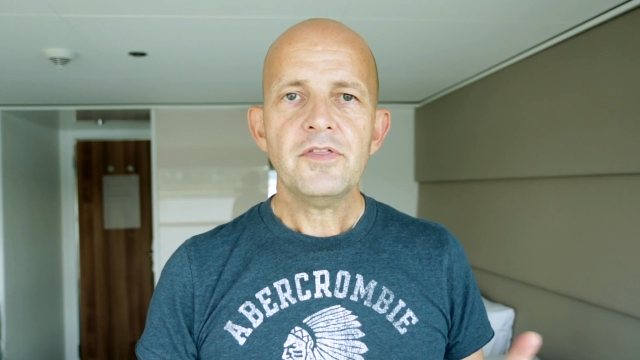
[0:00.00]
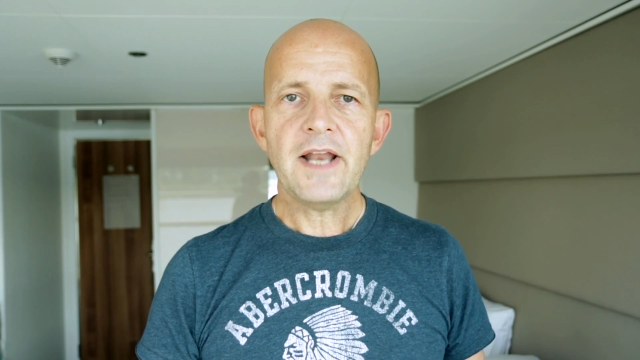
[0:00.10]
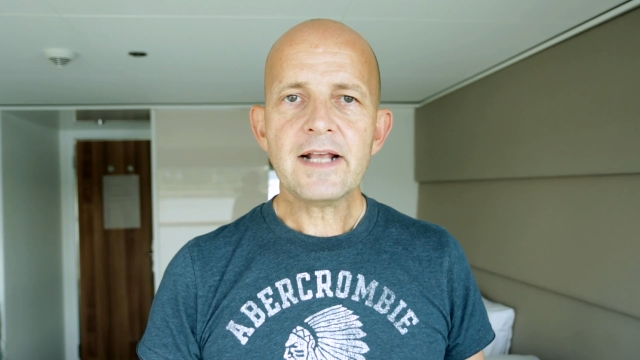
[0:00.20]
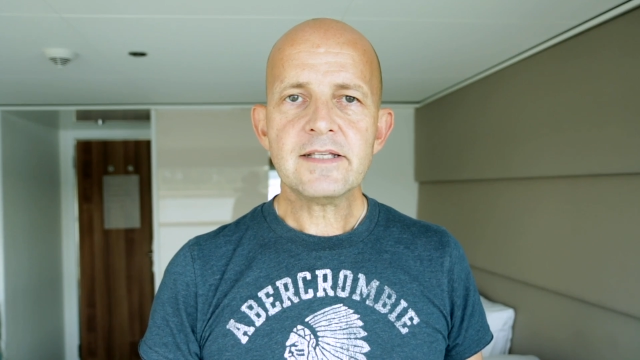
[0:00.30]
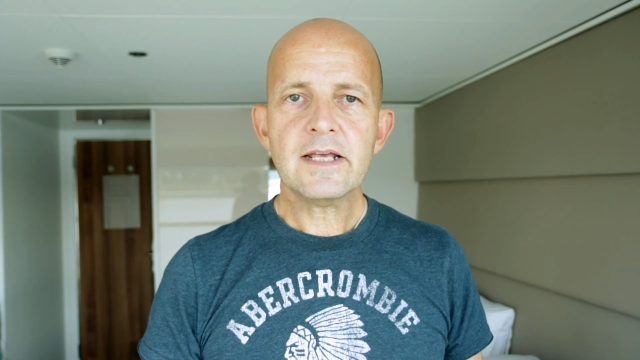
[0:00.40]
The
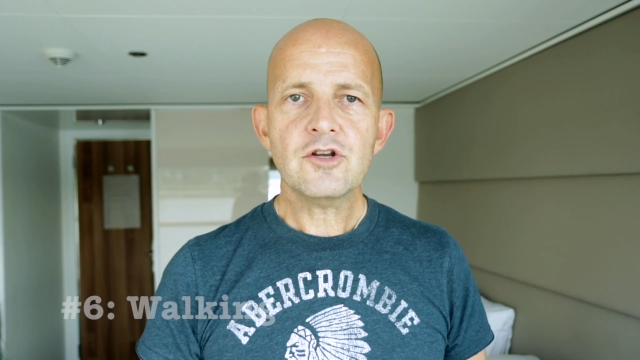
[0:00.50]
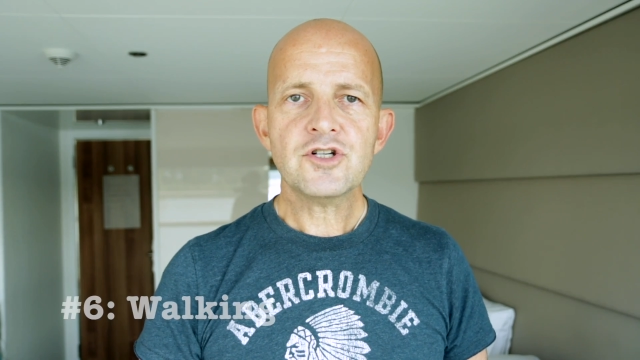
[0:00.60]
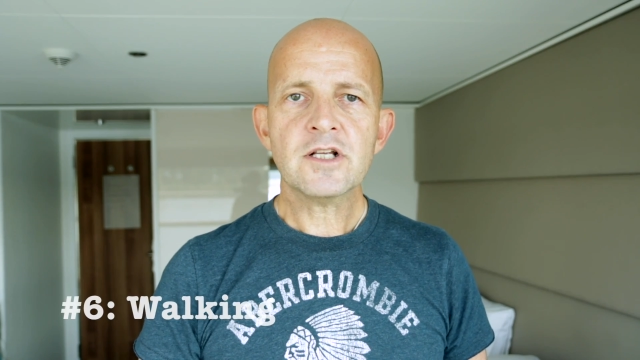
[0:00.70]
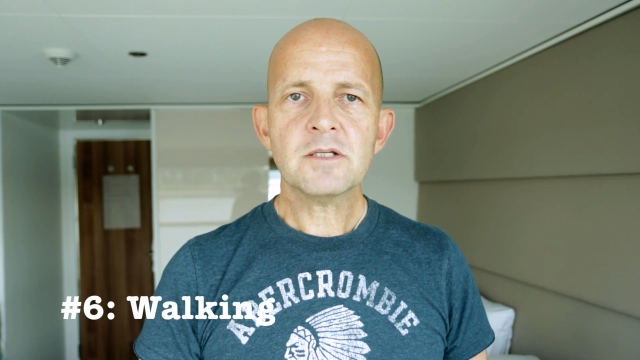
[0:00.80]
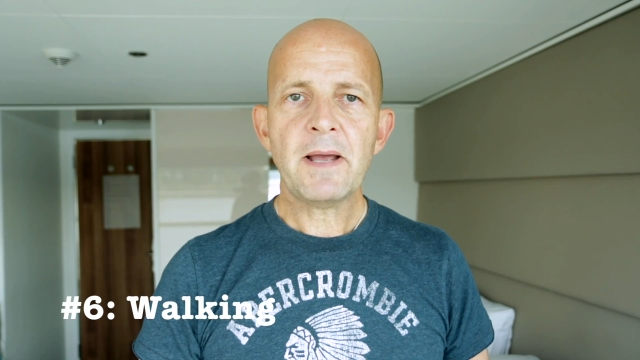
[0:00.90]
next thing you
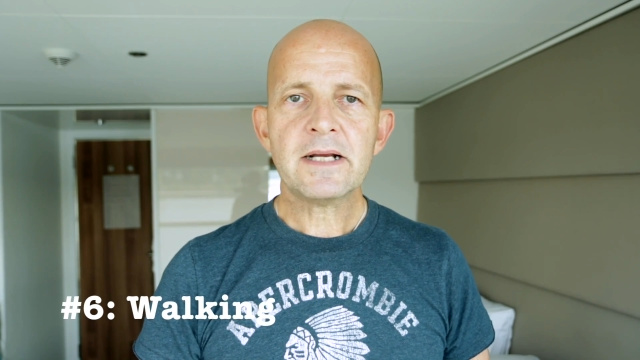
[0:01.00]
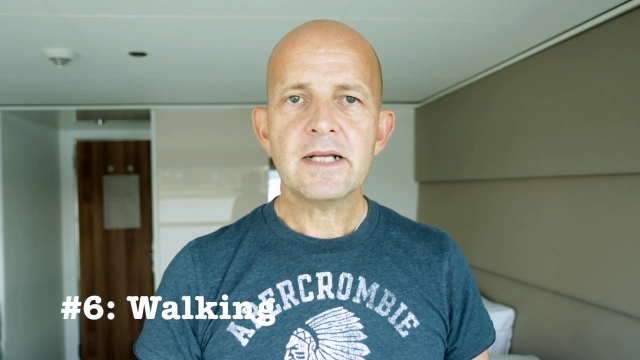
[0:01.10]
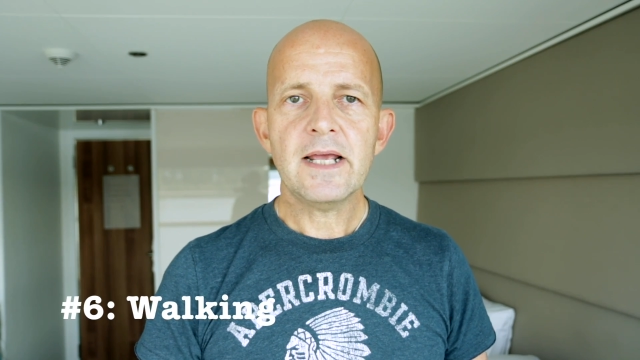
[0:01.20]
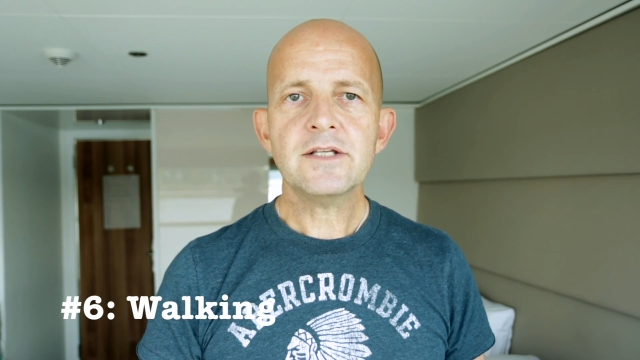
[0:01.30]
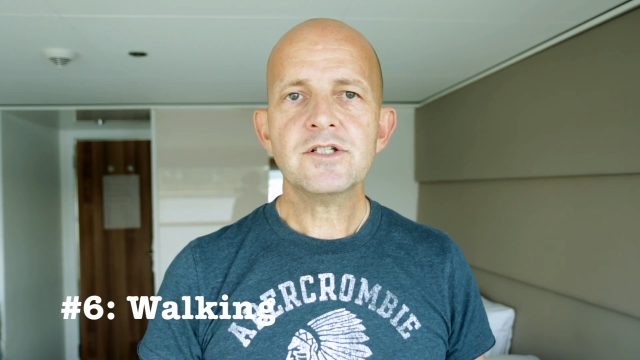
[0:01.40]
should expect
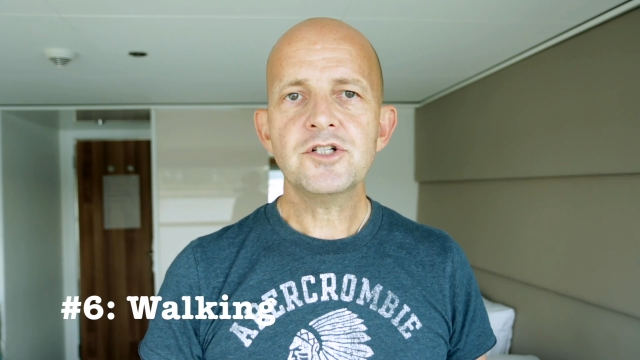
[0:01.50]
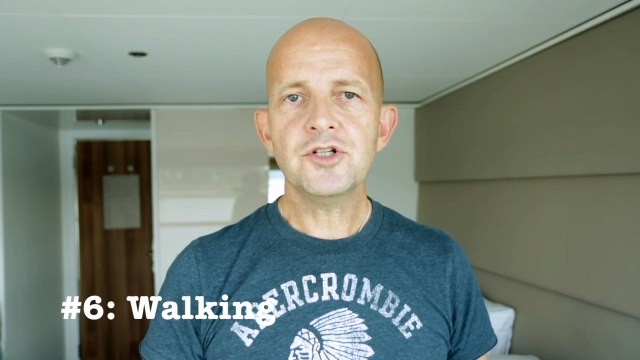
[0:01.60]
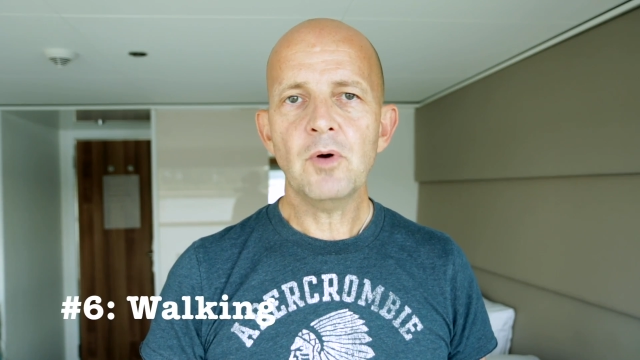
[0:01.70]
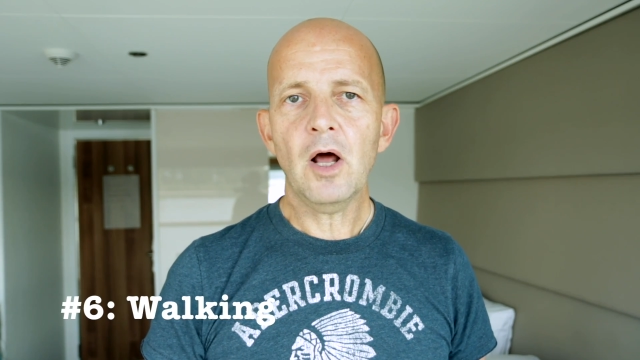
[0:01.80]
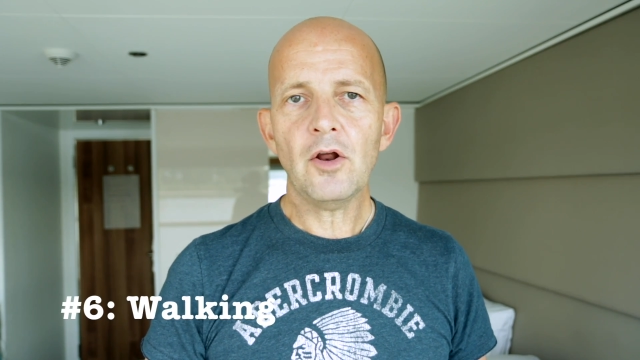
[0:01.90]
is to
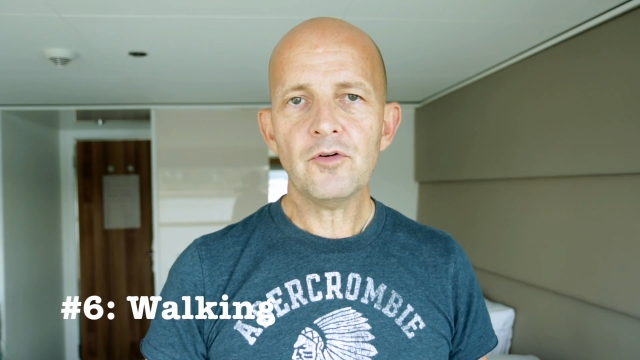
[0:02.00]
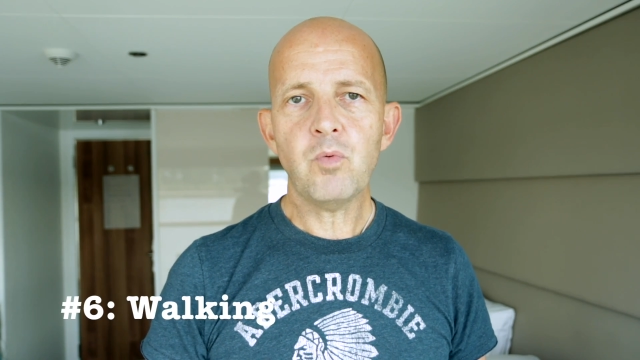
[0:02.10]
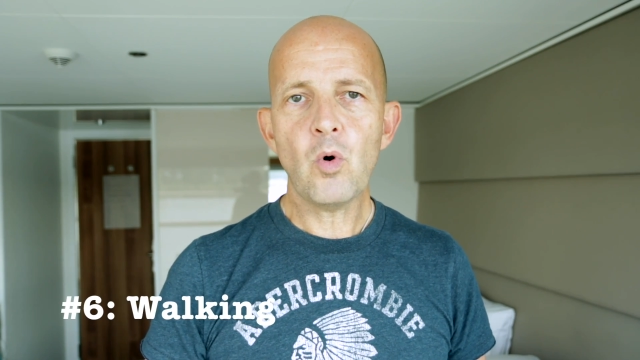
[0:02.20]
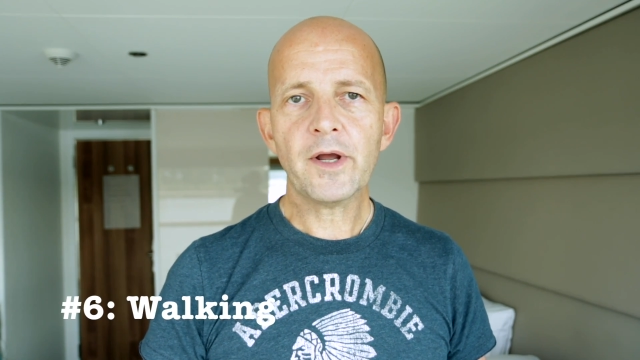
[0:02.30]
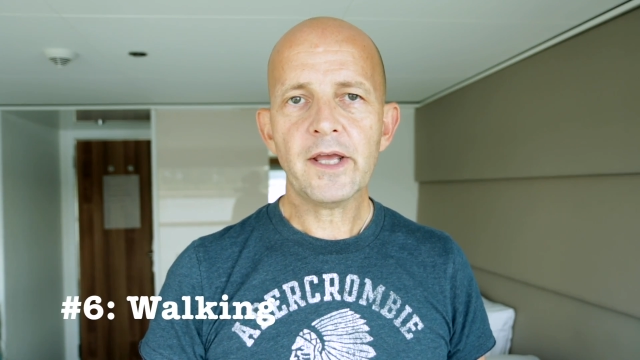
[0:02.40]
do a lot of
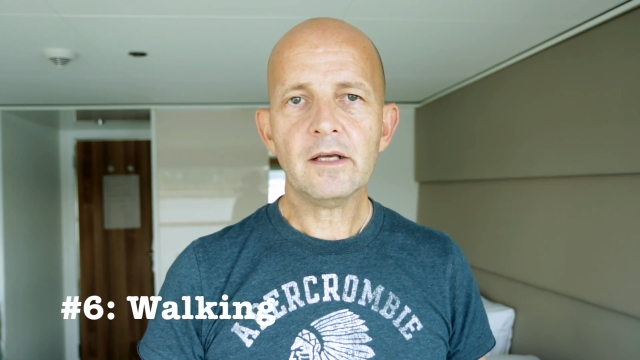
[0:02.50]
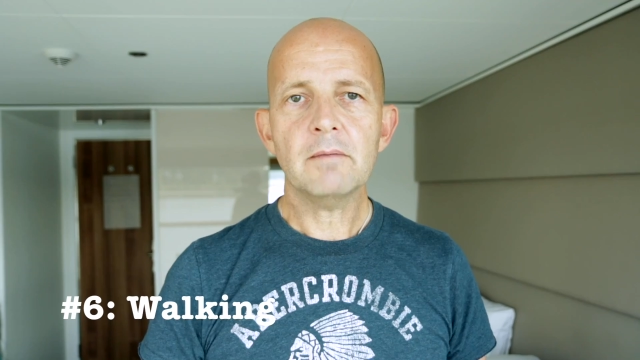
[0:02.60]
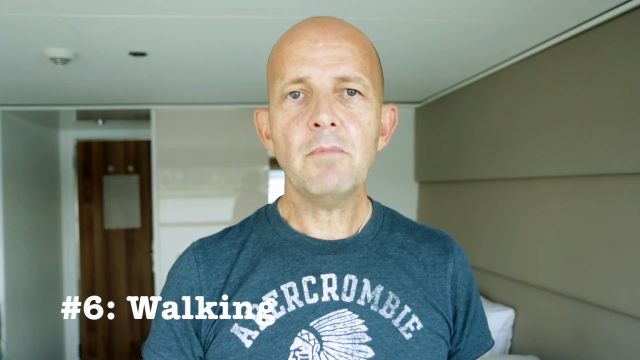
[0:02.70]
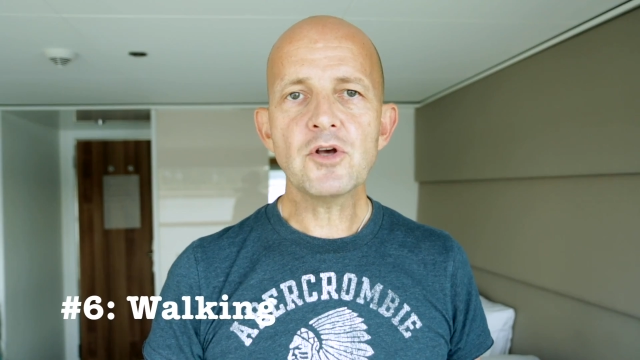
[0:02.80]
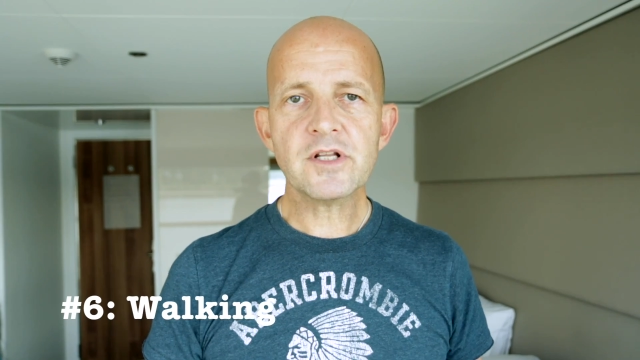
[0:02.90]
walking.
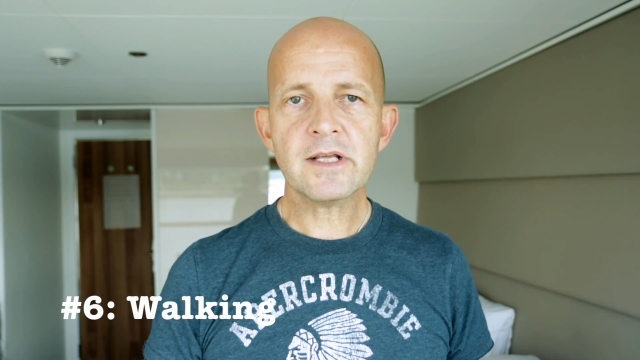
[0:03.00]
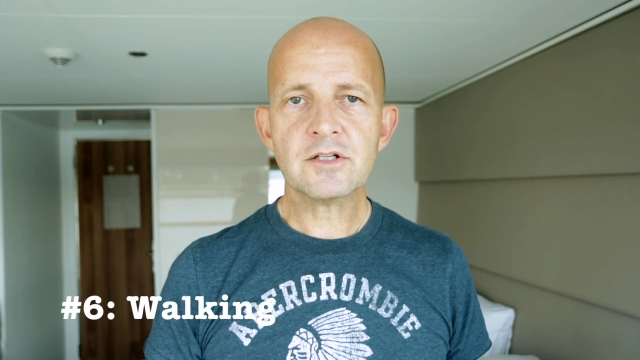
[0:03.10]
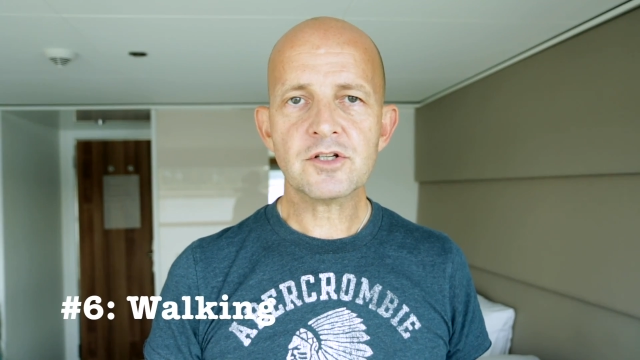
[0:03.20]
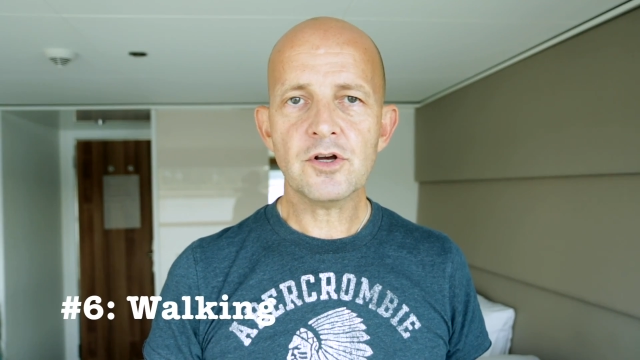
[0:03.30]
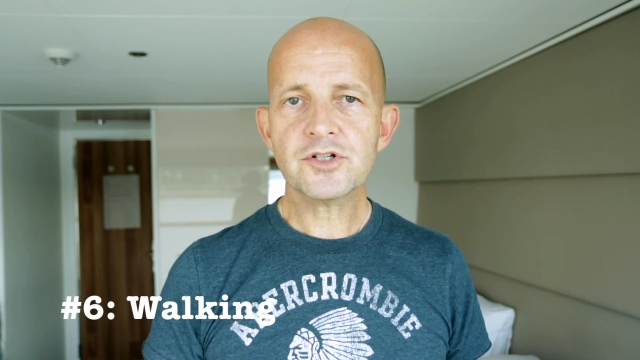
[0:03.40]
Most of the
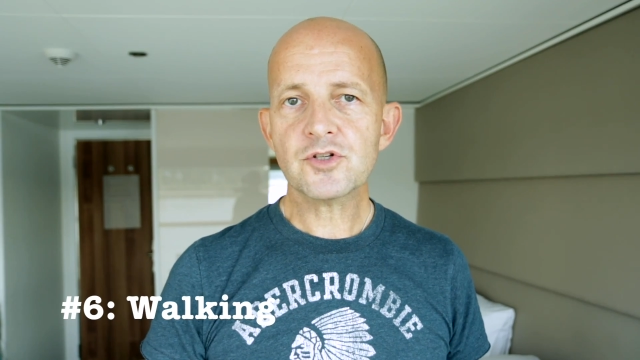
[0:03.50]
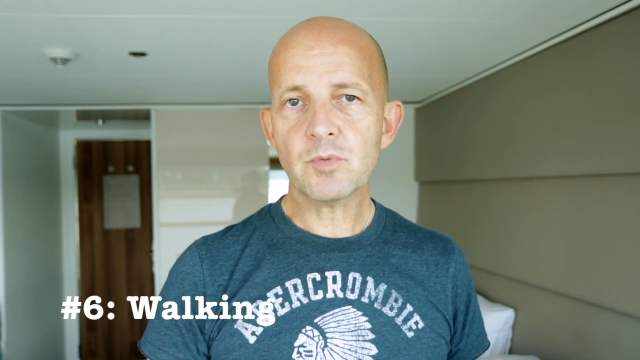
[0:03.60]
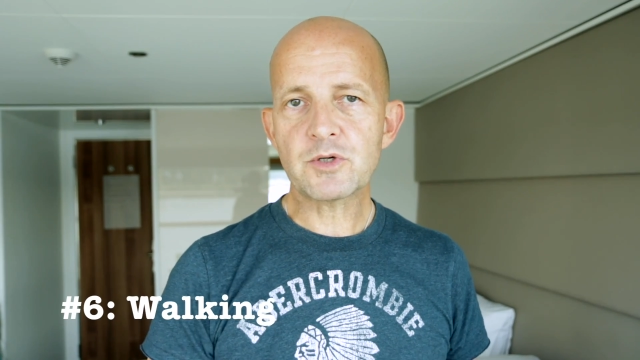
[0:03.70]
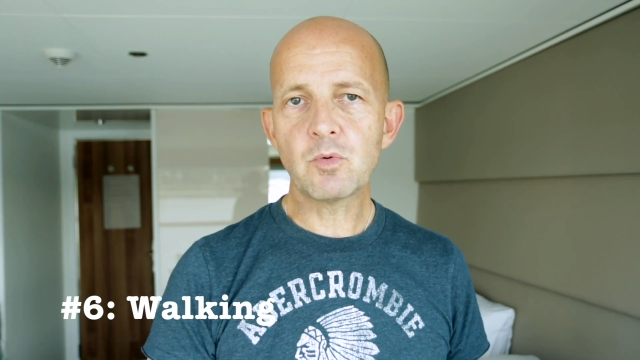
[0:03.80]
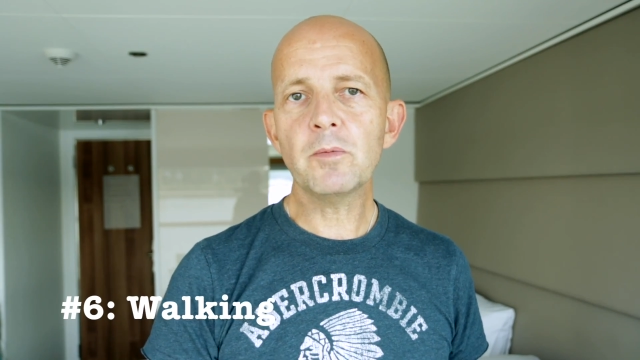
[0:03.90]
excursions
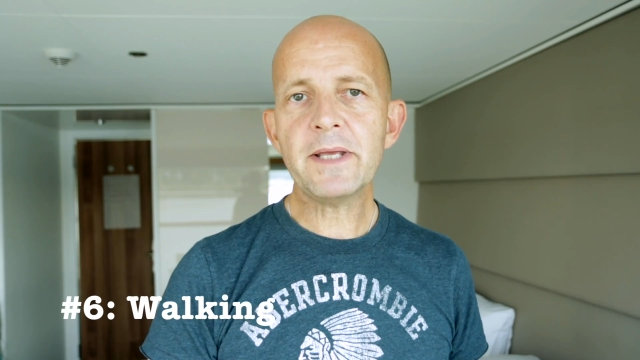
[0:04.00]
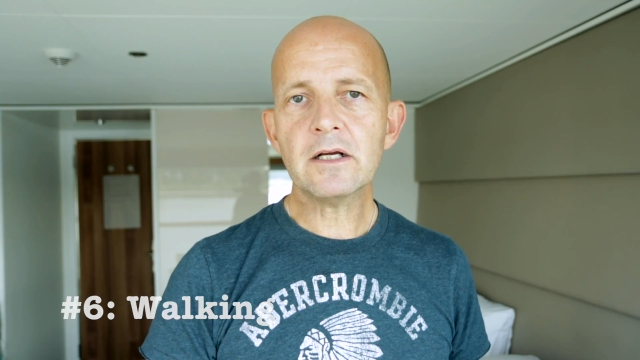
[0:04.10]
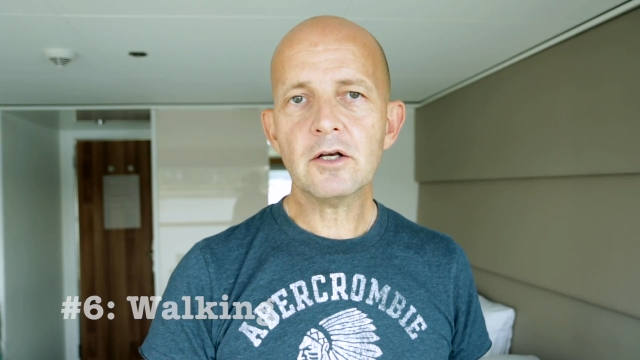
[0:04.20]
which will be